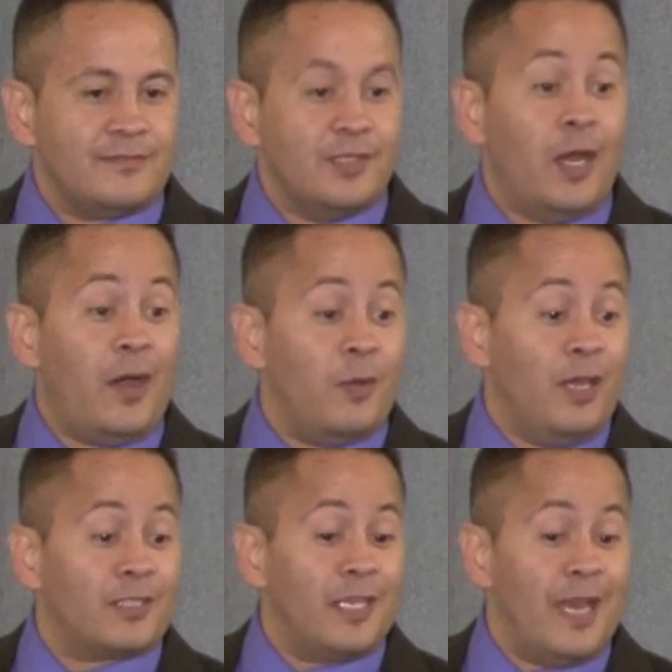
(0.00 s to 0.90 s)
Know how he
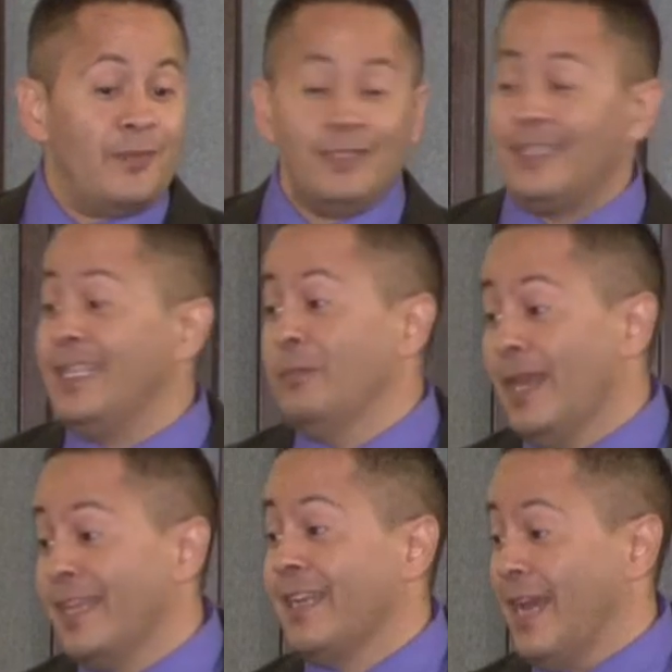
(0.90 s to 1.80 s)
watched it happen? He
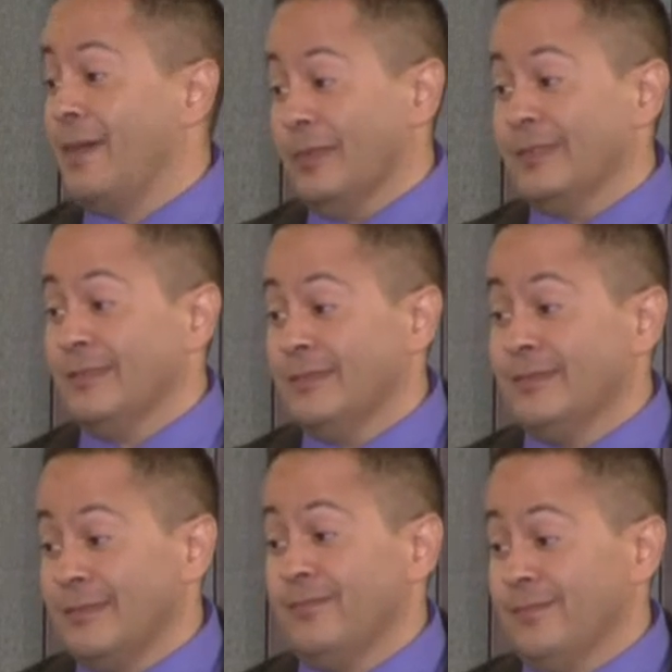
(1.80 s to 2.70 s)
made it happen.
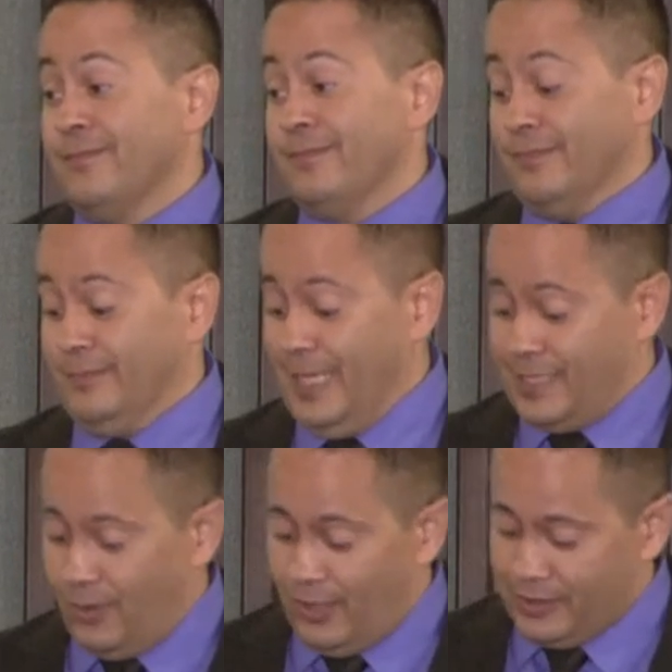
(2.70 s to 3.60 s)

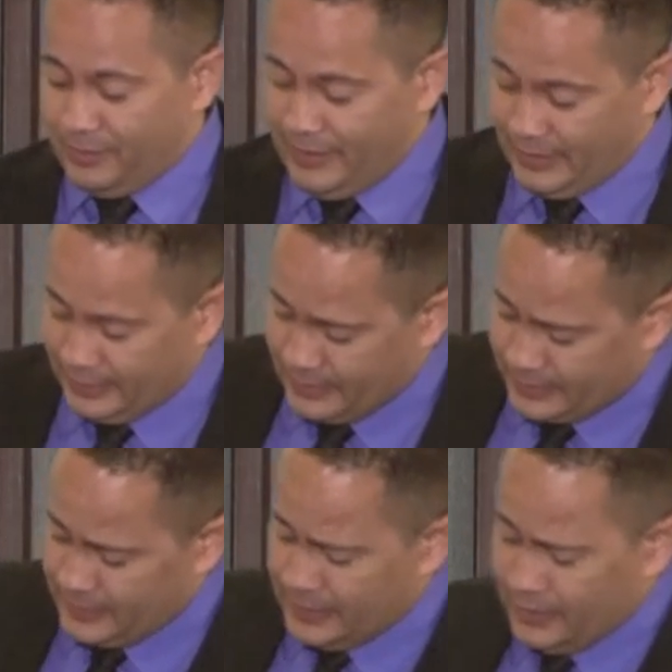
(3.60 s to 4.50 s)
That's how awesome he
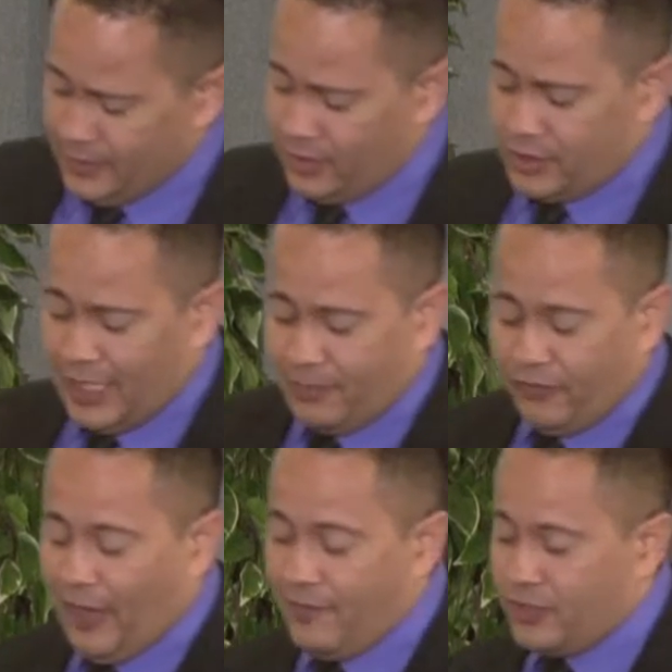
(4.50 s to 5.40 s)
is. Go chapter
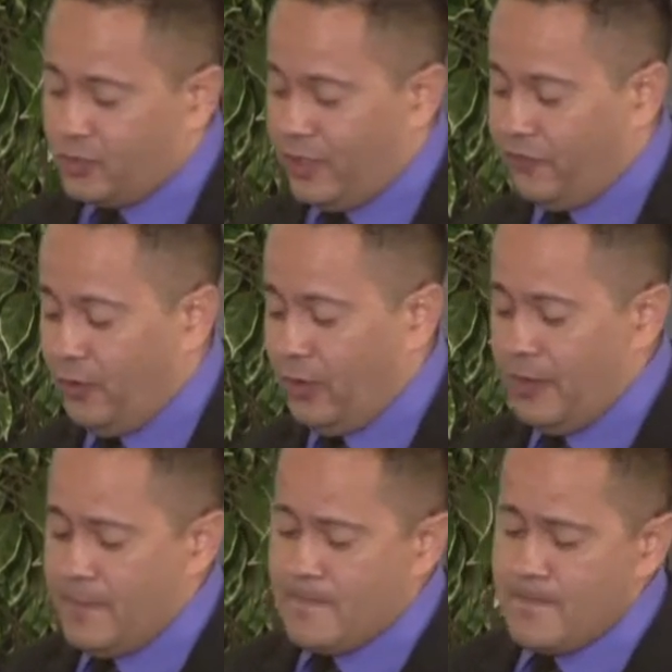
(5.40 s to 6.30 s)
5, verse 24.